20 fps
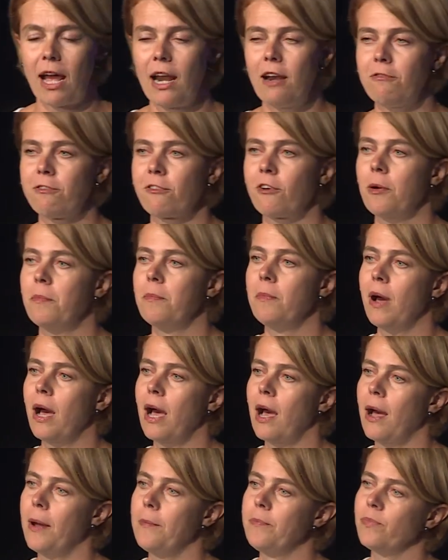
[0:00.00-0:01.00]
from
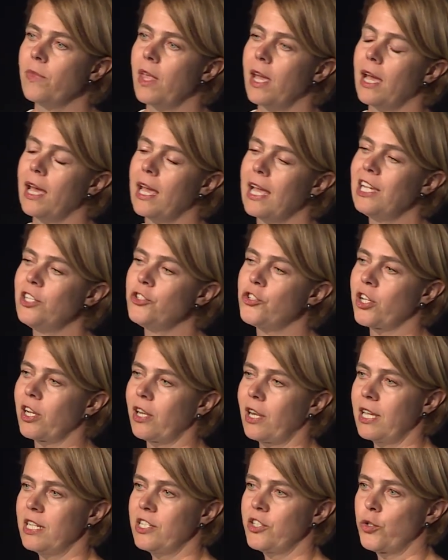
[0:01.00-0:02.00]

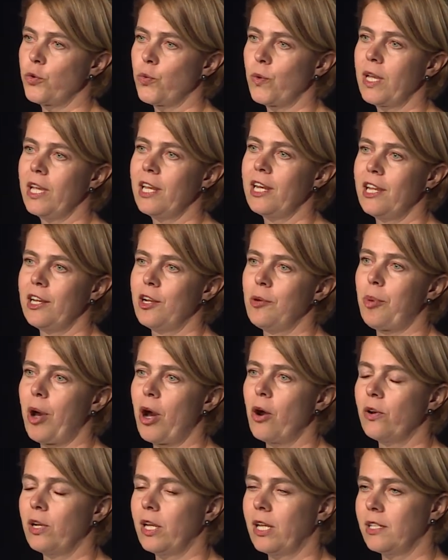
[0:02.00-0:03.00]
AngelList tweeted
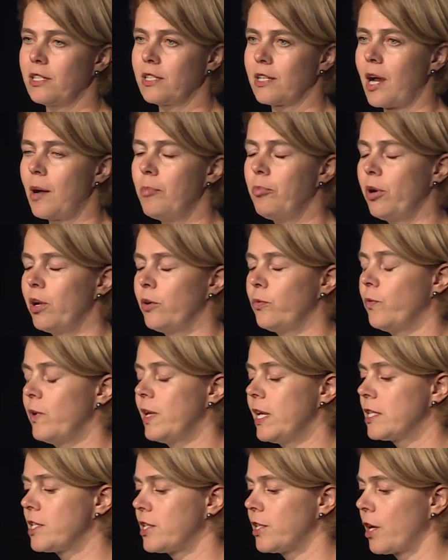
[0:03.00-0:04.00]
about it a couple of
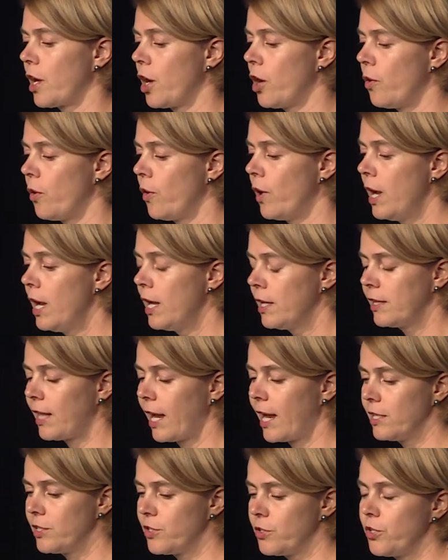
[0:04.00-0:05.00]
weeks ago,
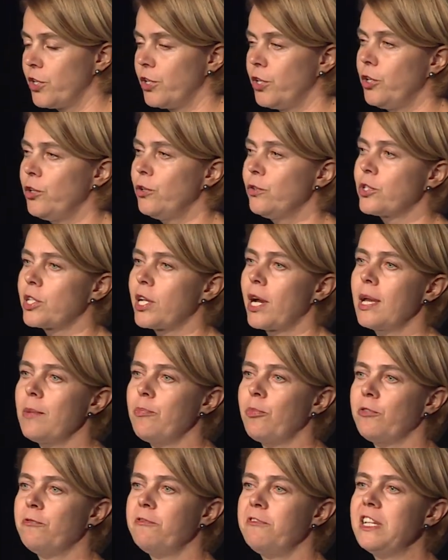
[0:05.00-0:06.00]
that the new
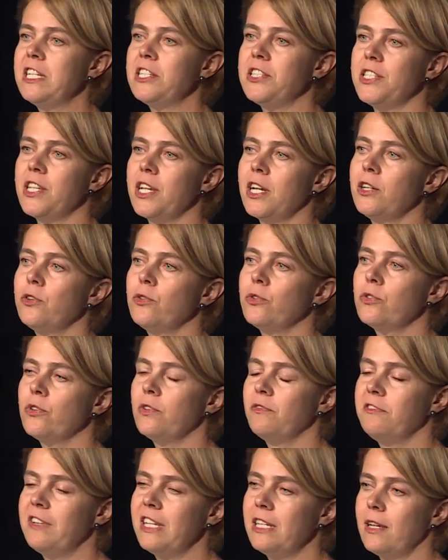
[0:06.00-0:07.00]
type of
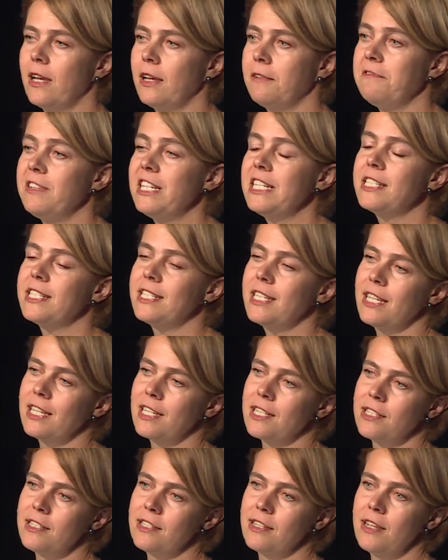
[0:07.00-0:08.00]

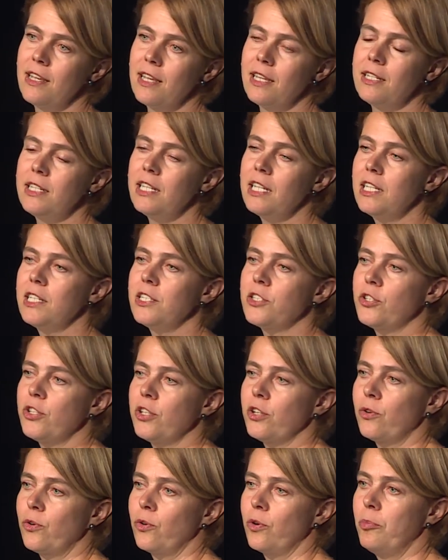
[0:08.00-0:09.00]
VCs need
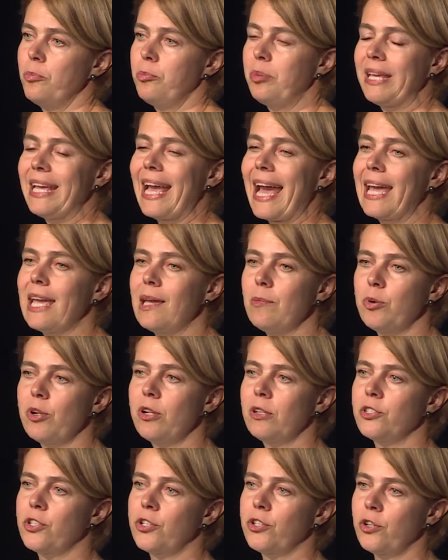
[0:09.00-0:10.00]
to be
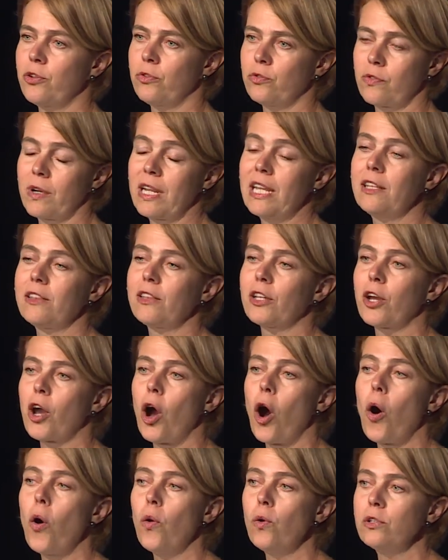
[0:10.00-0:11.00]
able to read the
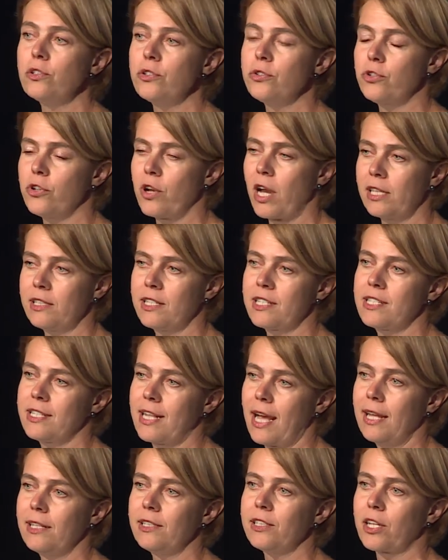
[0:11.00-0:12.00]
code, to
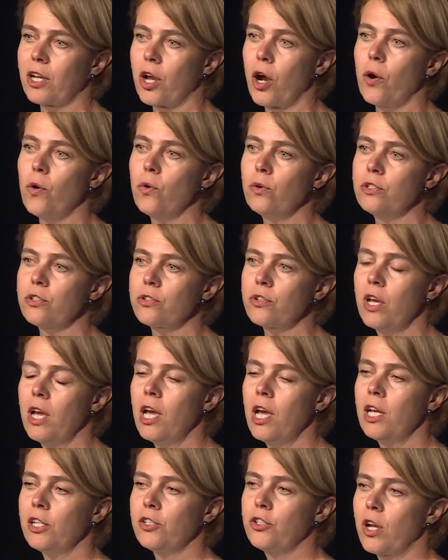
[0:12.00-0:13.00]
understand the code,
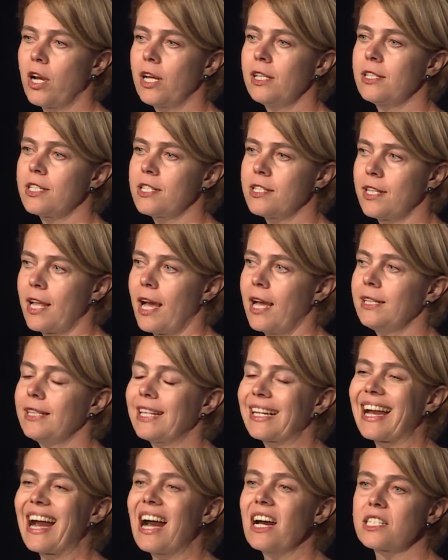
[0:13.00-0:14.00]
to understand
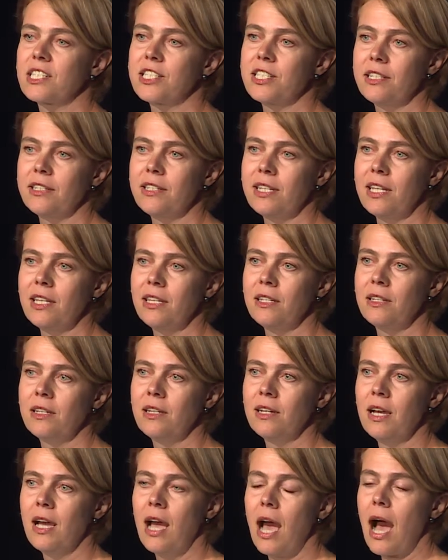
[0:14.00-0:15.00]
the
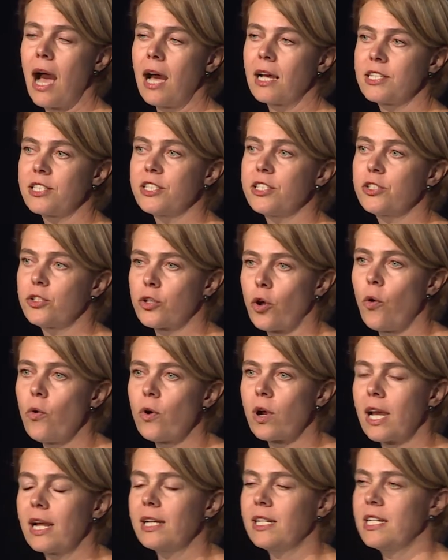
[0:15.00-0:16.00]
custody, as the
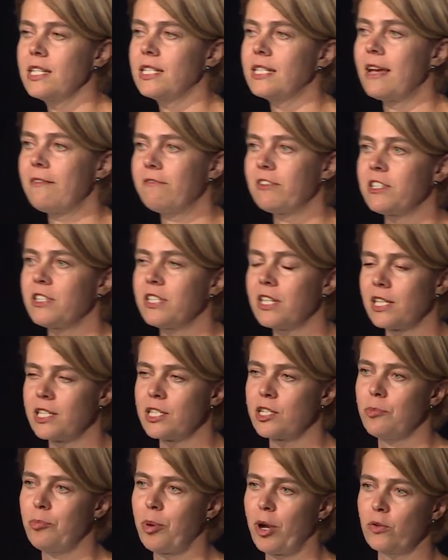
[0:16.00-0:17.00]
token is everything
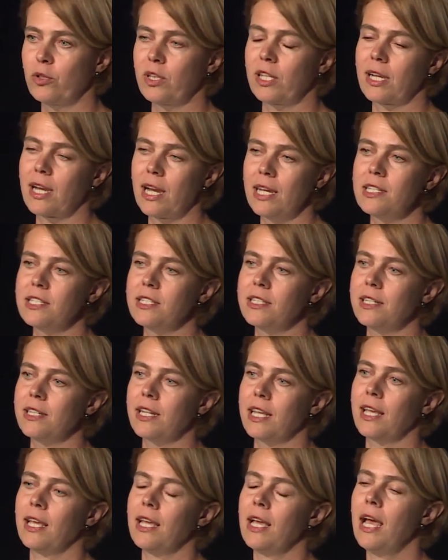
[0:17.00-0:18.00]
is about the
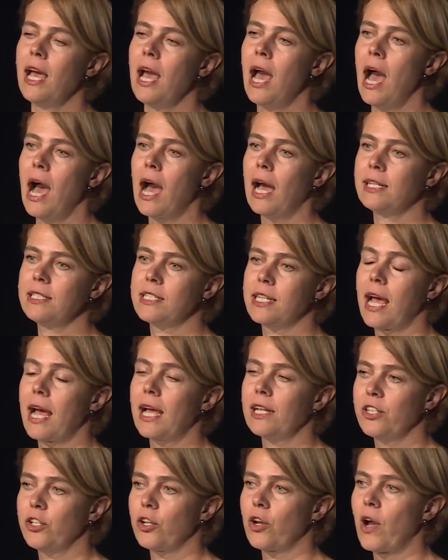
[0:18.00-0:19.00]
custody, and you